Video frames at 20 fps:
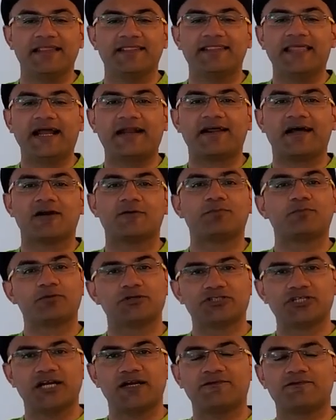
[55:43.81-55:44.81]
that are
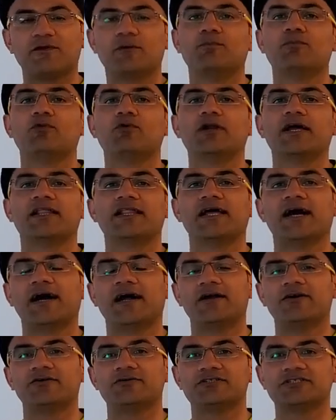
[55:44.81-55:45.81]
present from
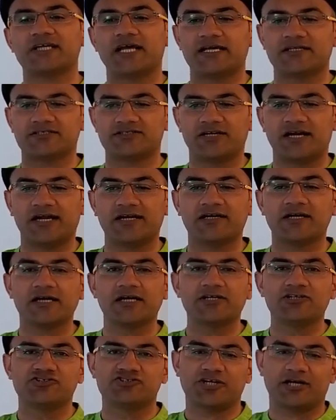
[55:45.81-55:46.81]
Muladhara to Sahasrara
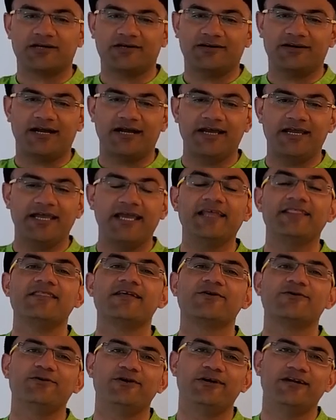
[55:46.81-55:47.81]
chakra in
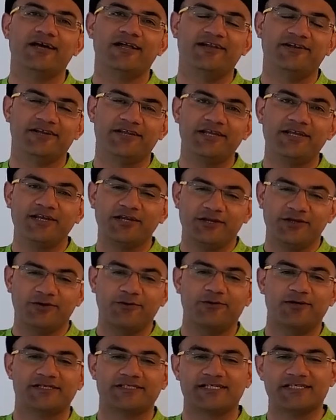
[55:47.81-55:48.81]
the Kundalini
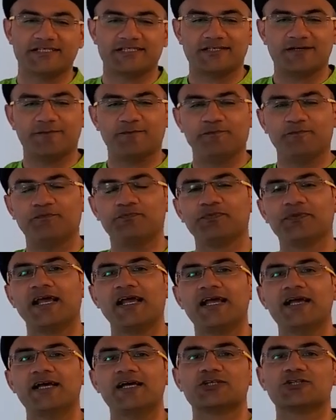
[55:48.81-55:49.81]
yoga system.
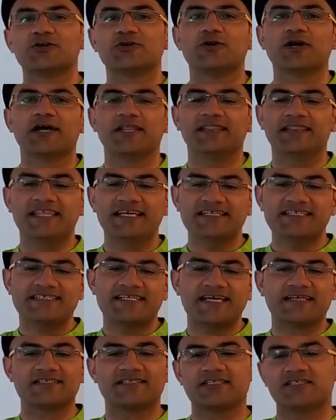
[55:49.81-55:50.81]
So this
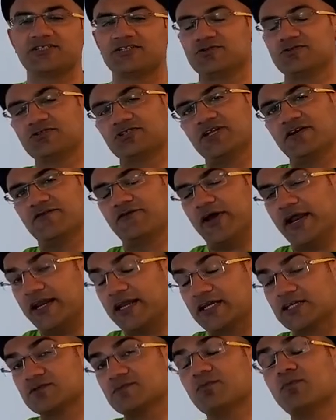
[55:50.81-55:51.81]
text is used in
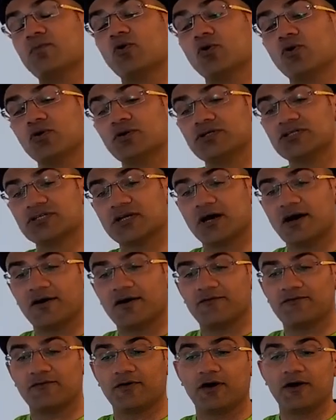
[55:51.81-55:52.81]
various modes
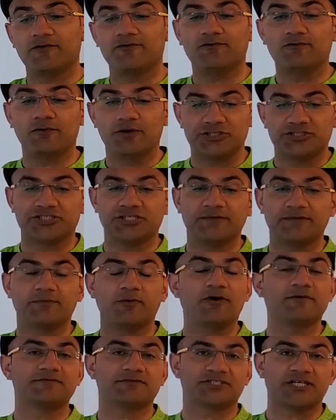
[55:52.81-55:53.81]
of worship
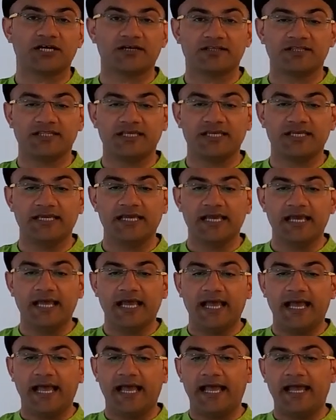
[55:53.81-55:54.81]
of Shakti,
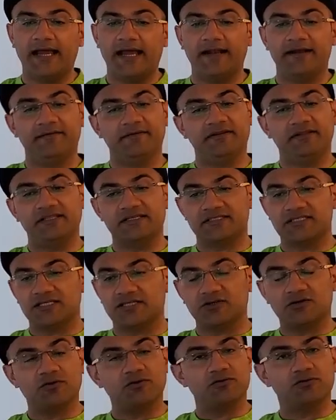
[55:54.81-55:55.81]
and this
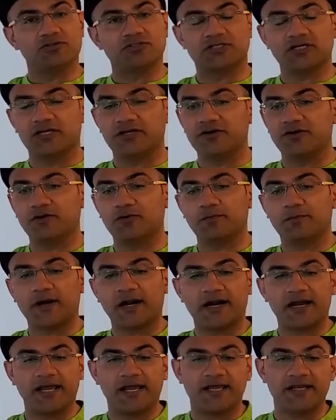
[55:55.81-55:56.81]
includes,
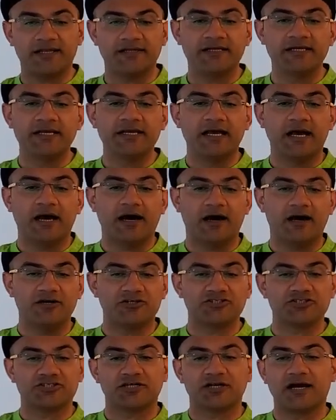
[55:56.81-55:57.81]
Parayan,
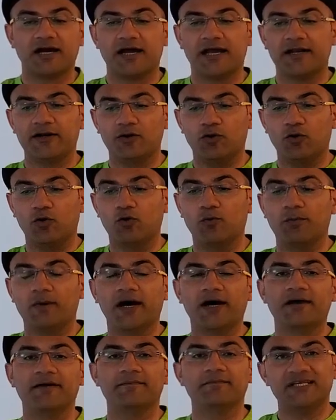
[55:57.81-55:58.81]
Archana and
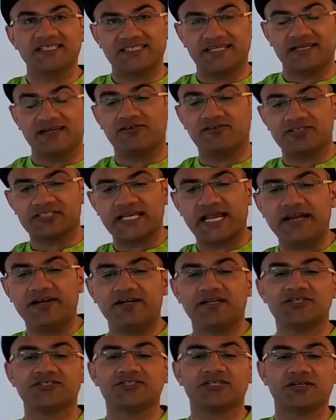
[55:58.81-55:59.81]
Homa, basically
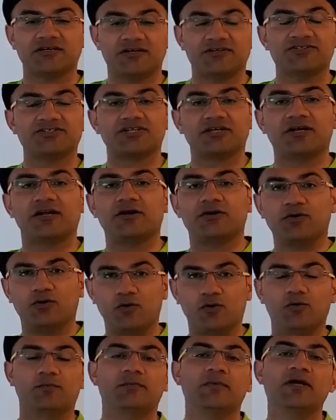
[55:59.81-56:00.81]
recitation, Archana and
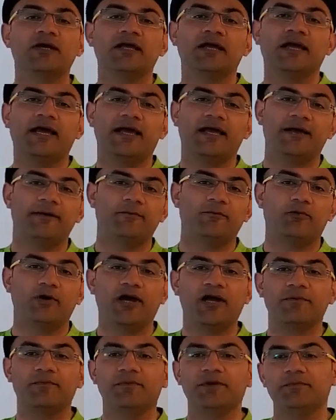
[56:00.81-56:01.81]
Hom, and
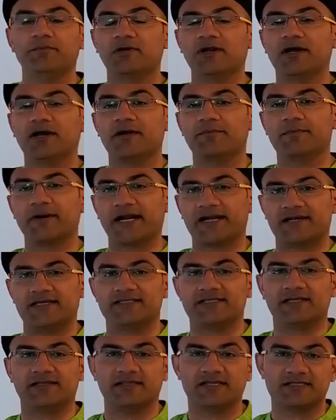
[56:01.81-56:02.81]
where people are
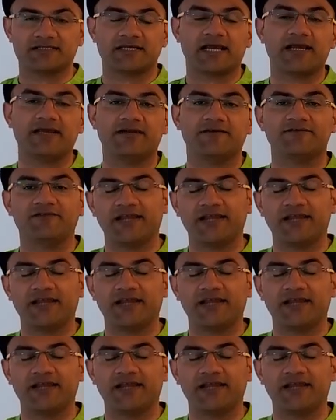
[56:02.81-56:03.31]
practicing this kind of